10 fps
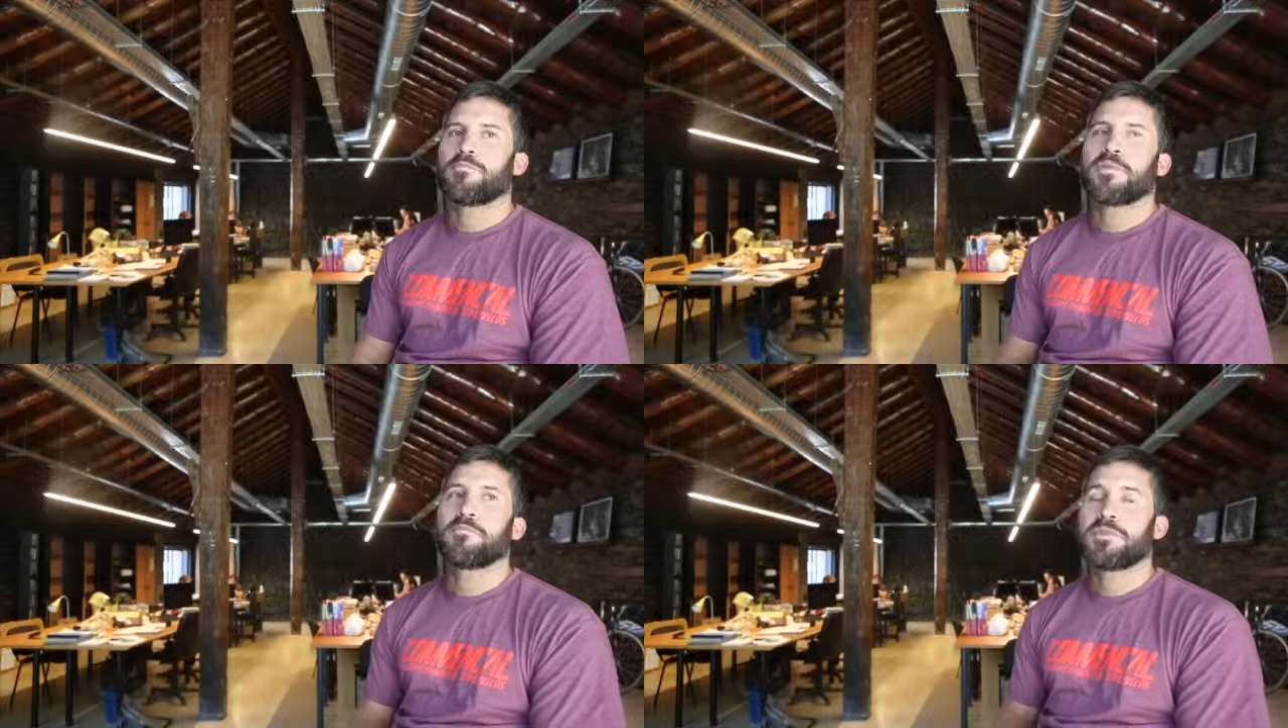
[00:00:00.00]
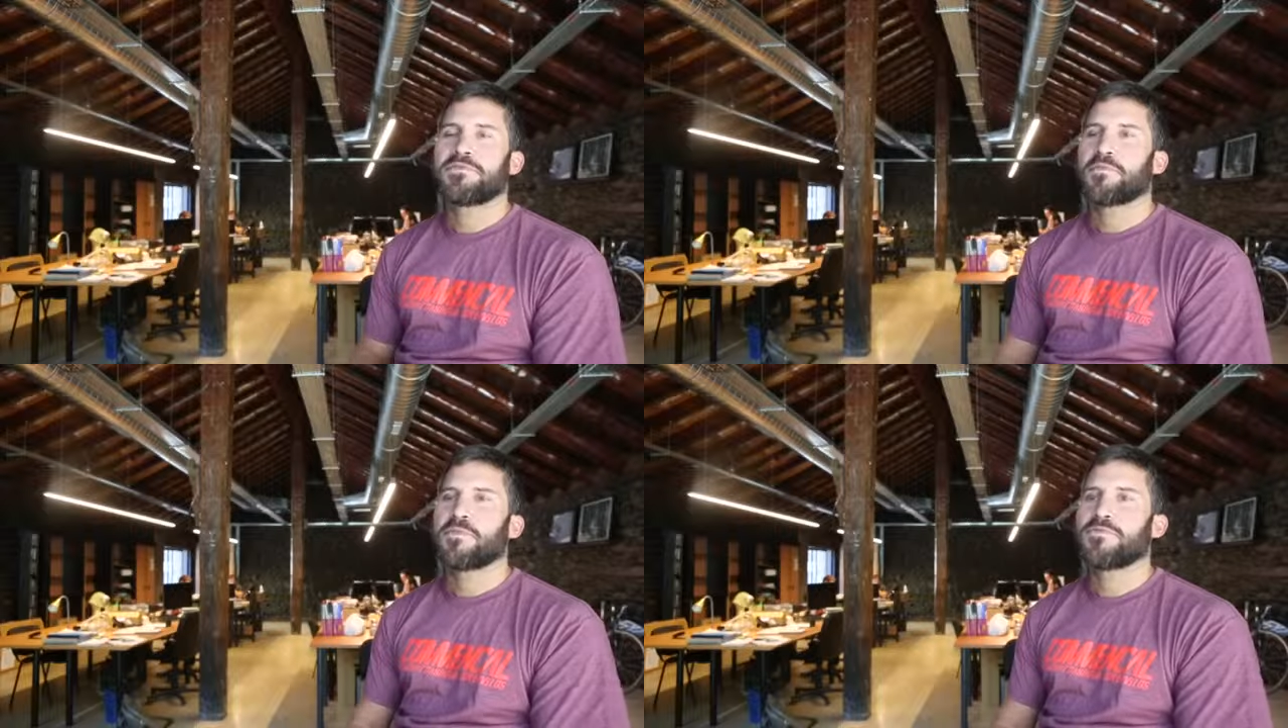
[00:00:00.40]
Maybe
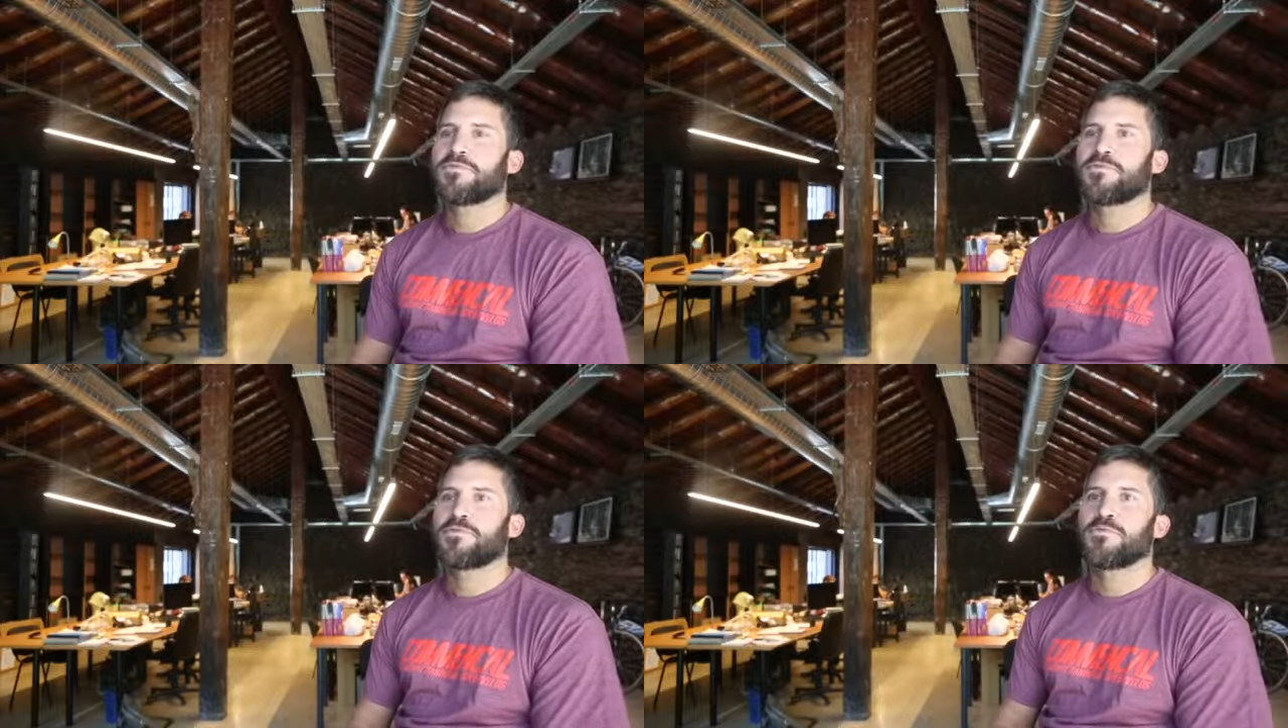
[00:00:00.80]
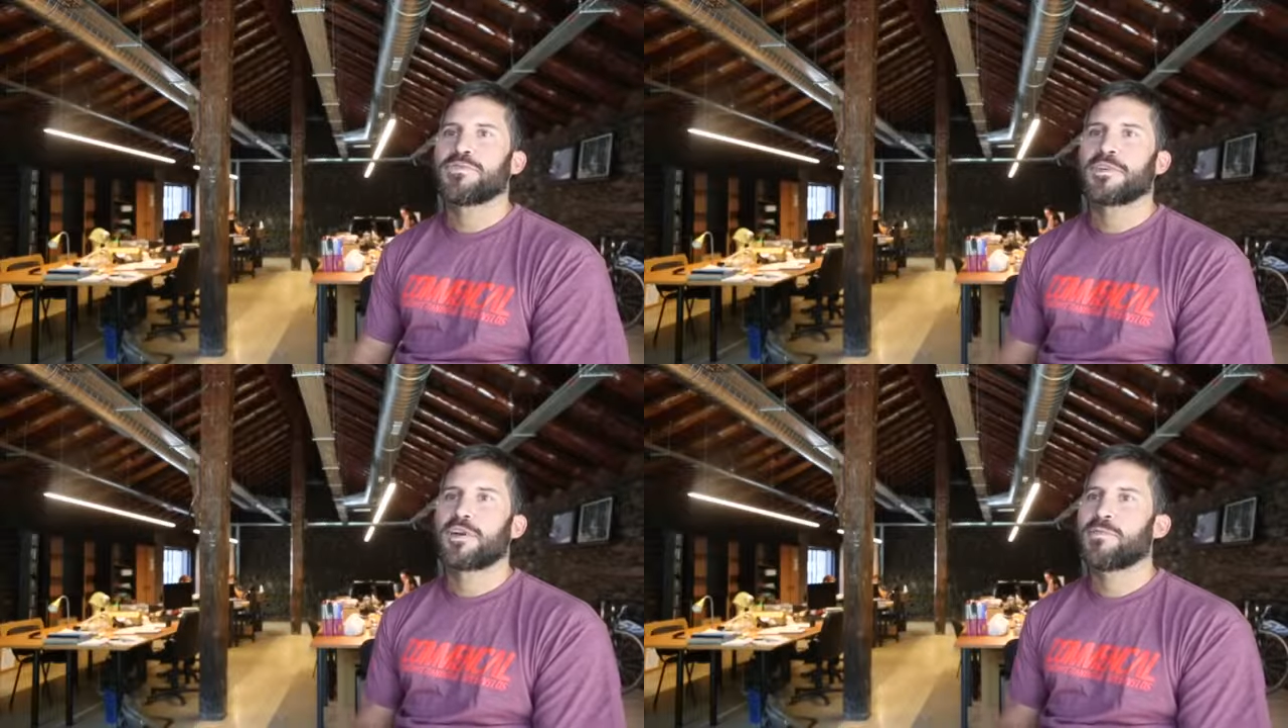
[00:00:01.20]
some others don't
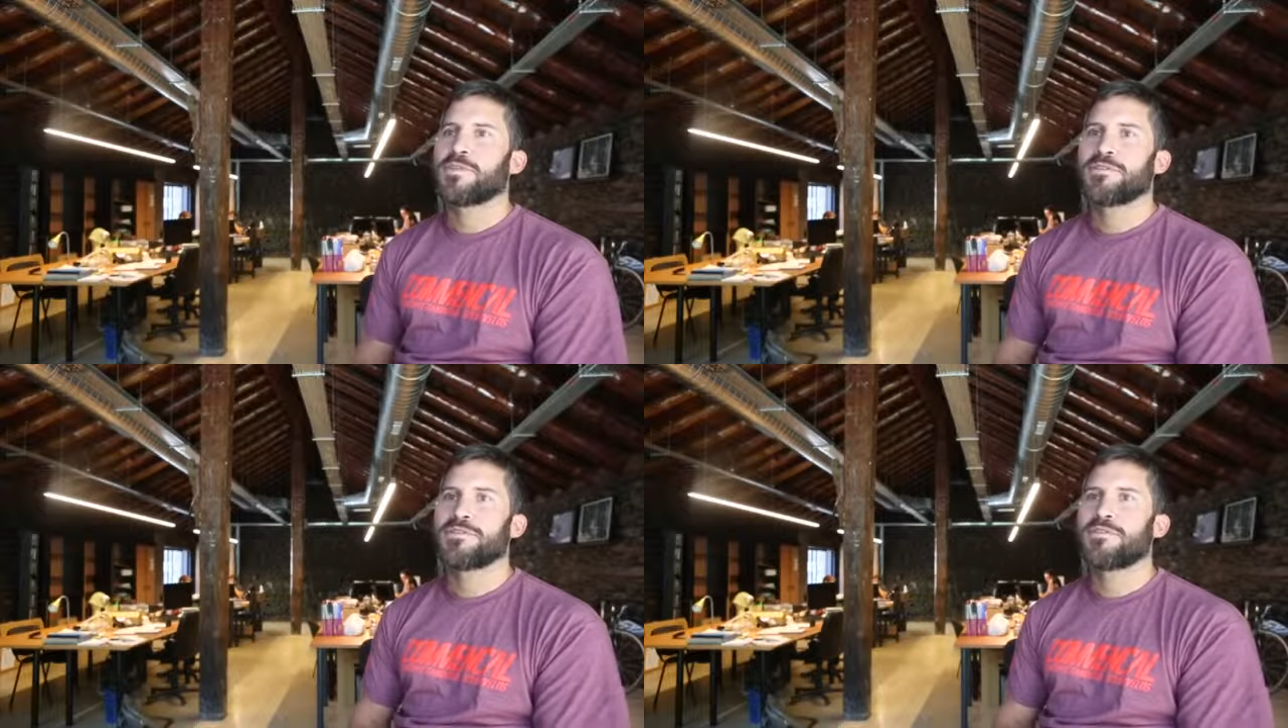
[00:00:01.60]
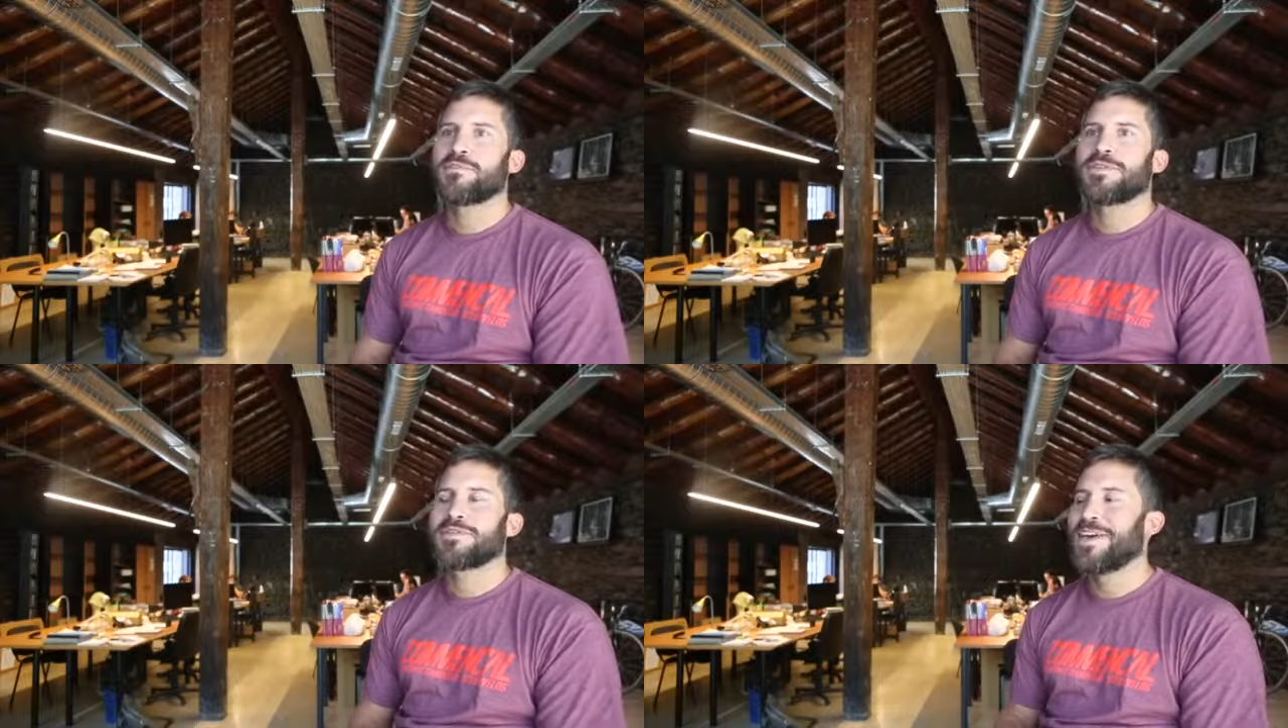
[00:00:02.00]
with carbon, I don't know,
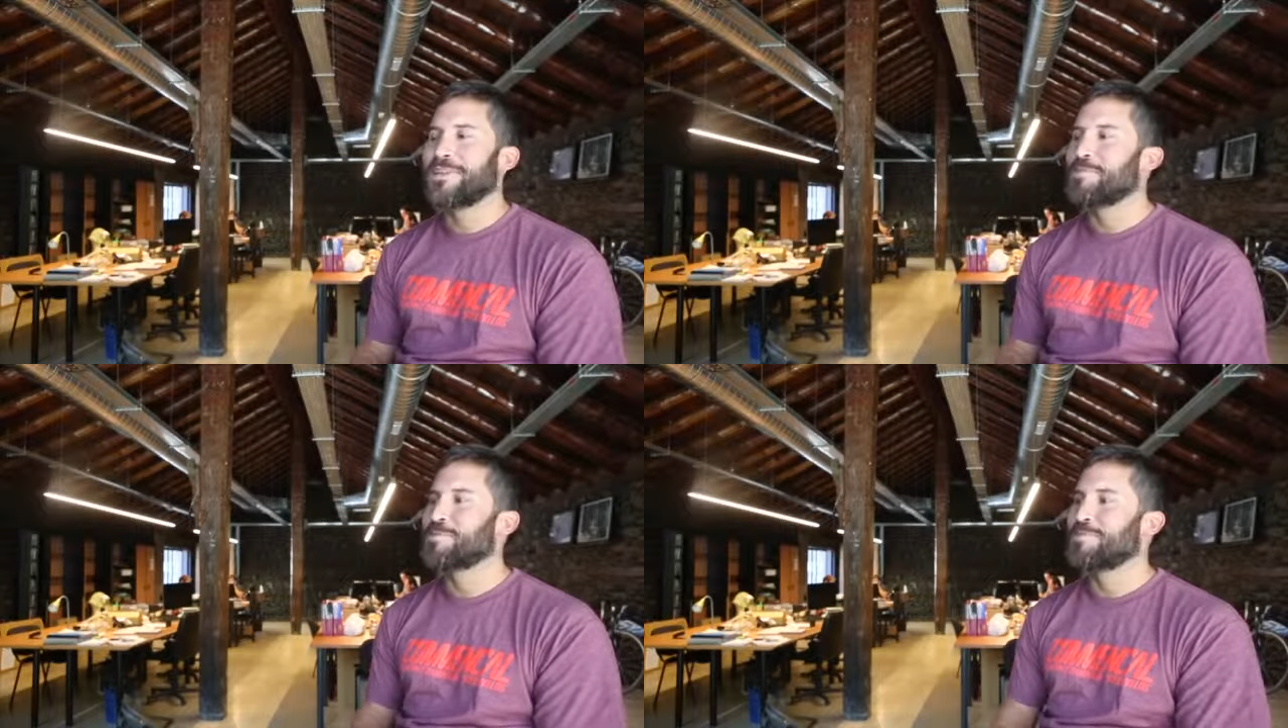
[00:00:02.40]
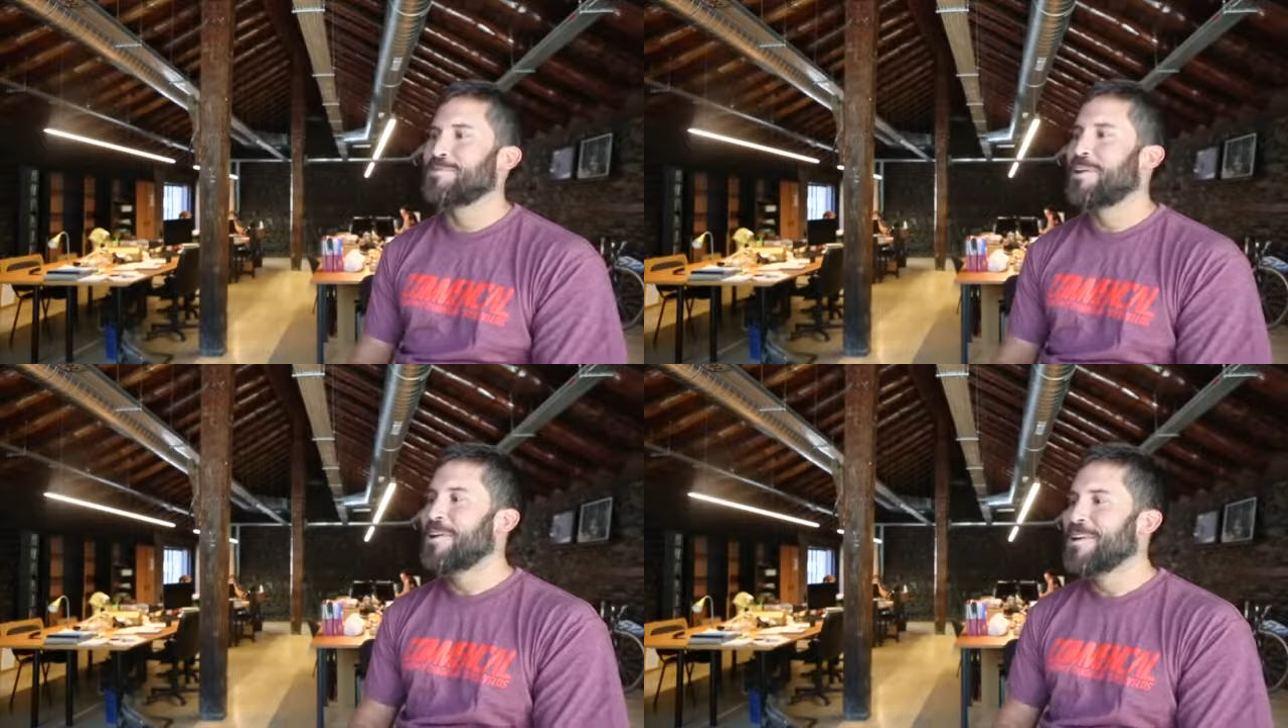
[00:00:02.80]
but I don't want
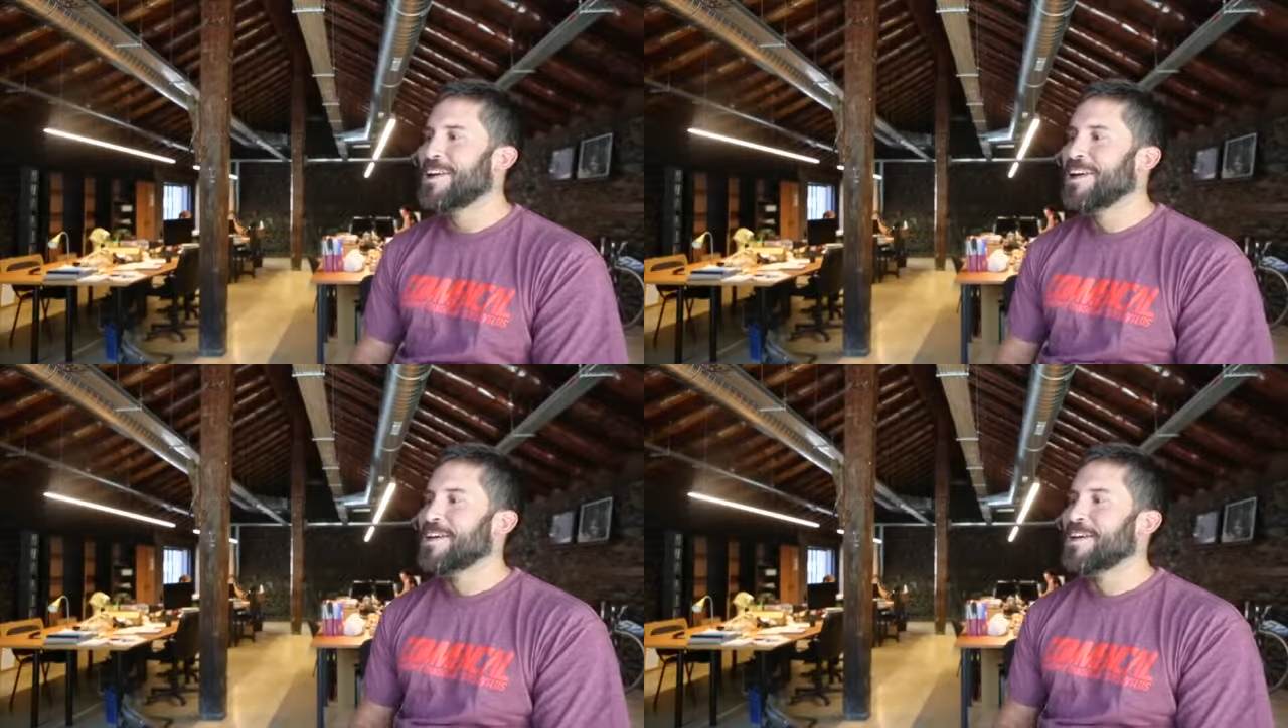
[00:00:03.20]
to know.